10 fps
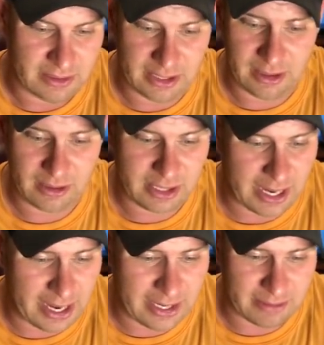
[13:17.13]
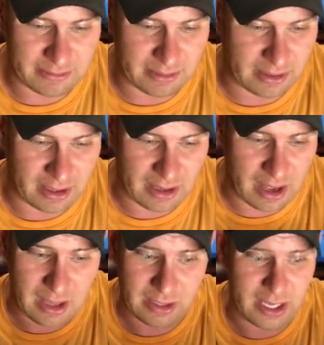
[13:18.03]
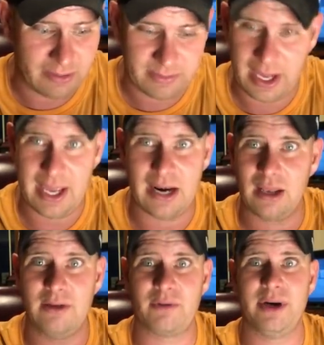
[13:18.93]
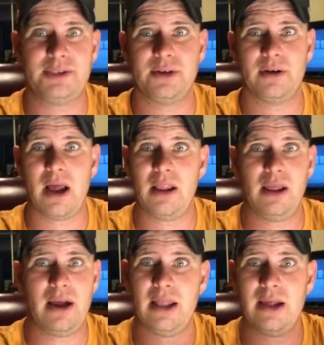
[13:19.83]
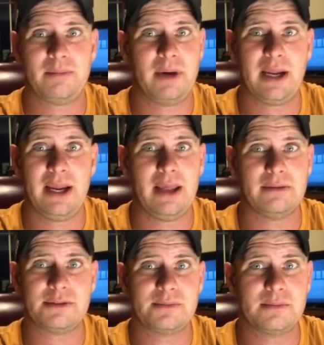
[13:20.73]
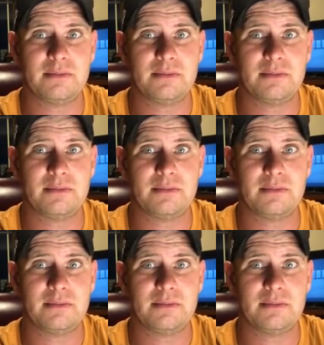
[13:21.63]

Deer and cat. I love cat. I love wrenching on. I like my cats.